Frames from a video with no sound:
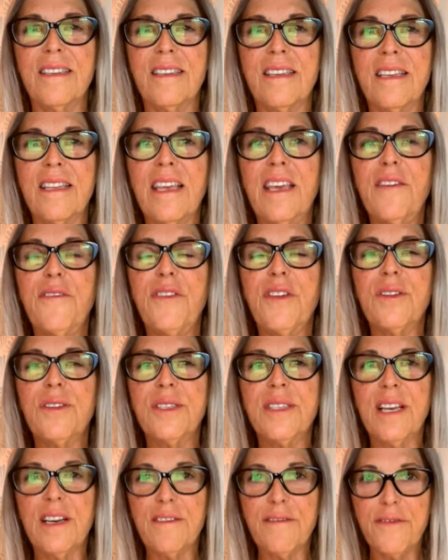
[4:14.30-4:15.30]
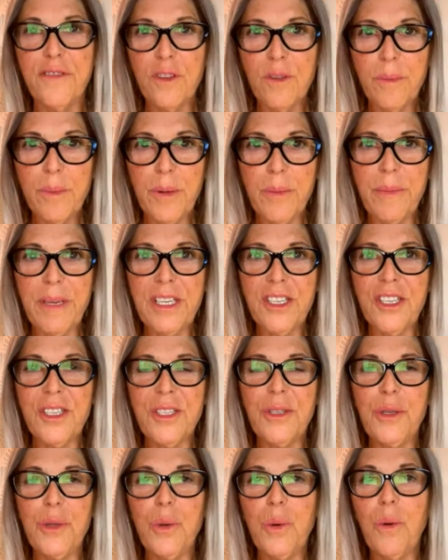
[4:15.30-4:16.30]
and give yourself full
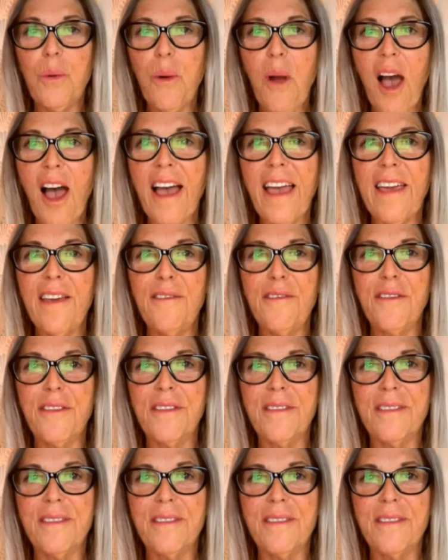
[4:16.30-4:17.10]
permission to arrive,